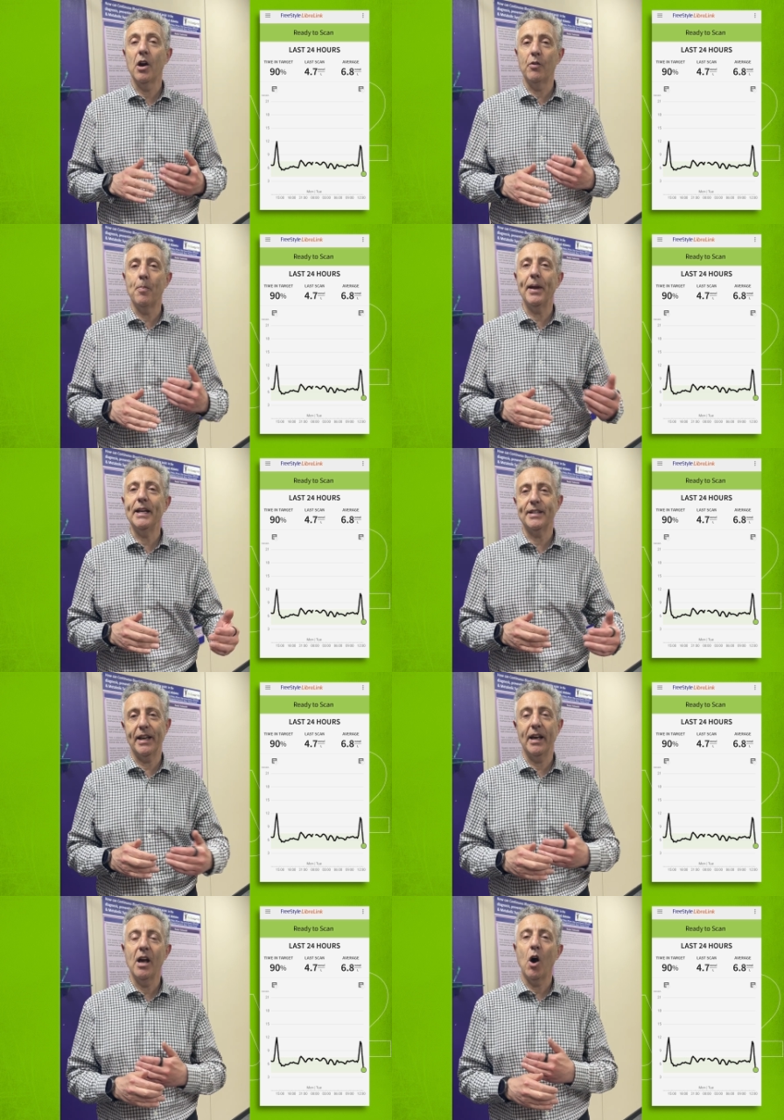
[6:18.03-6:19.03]
repeat
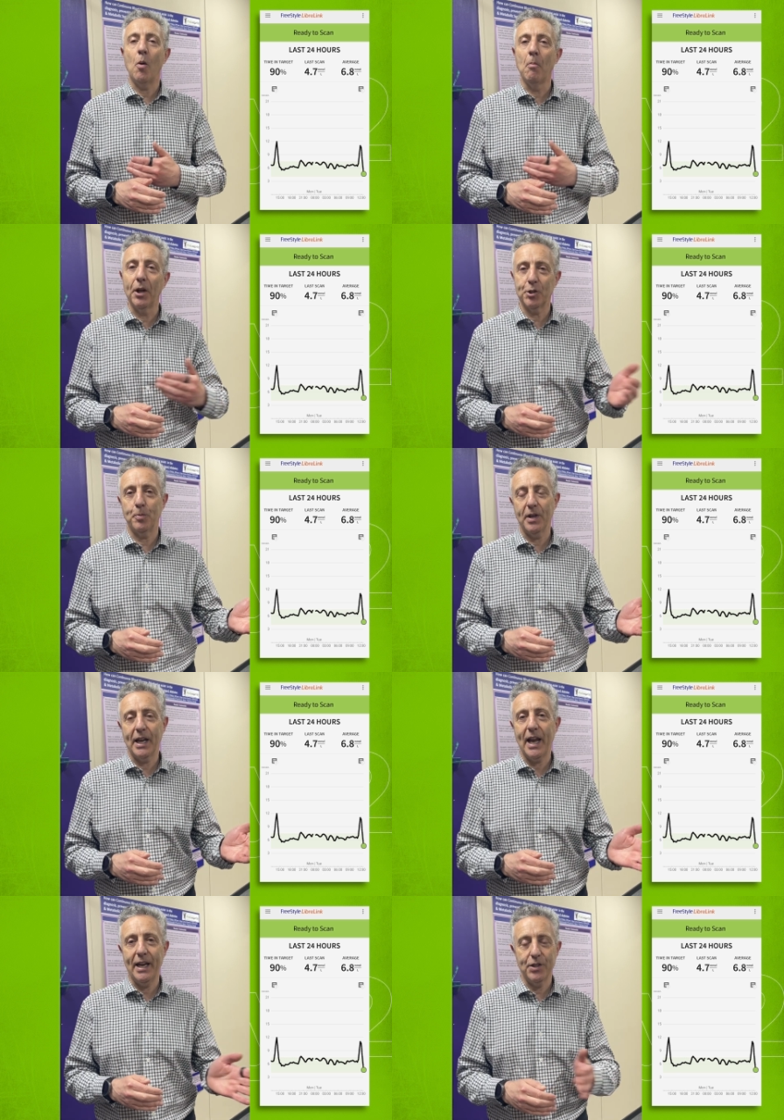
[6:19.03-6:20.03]
it on multiple
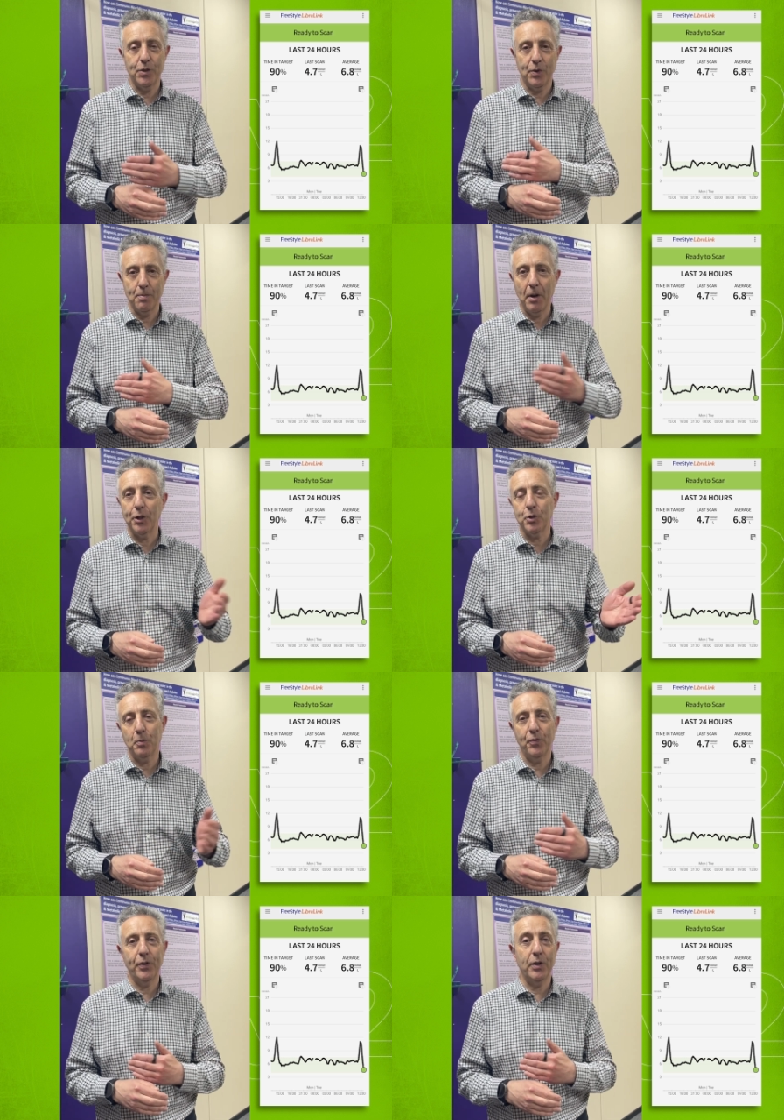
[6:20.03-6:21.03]
occasions with multiple
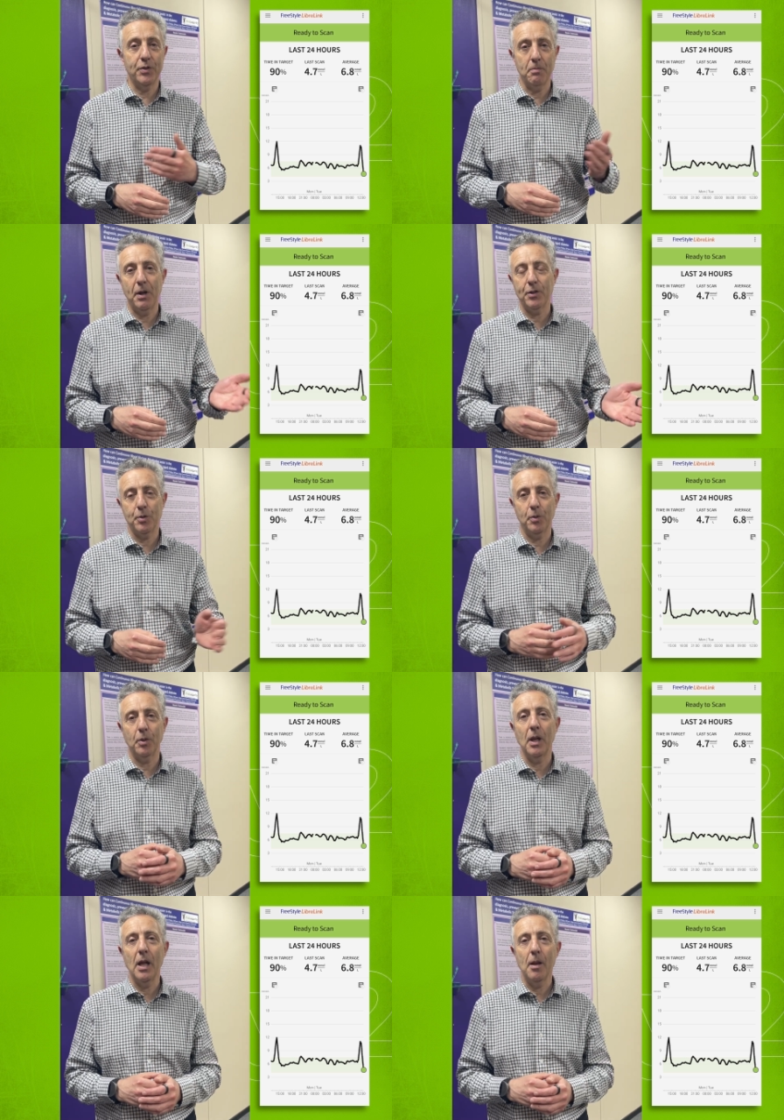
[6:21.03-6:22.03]
foods and
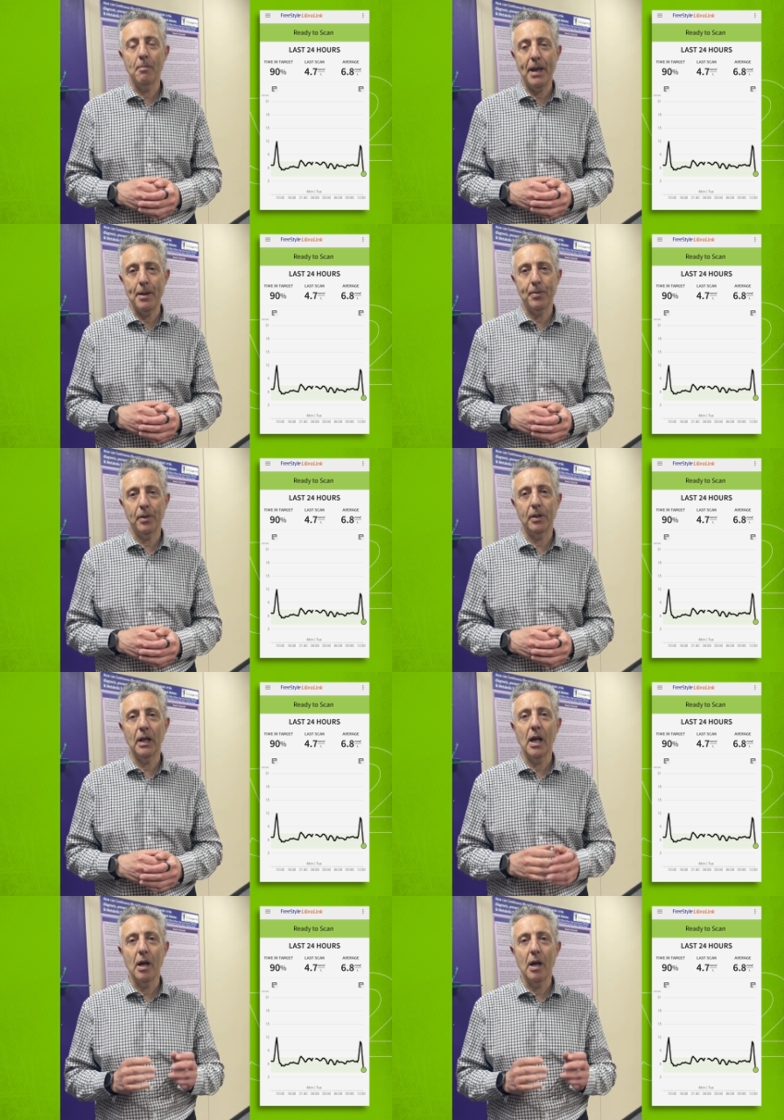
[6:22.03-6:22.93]
multiple people.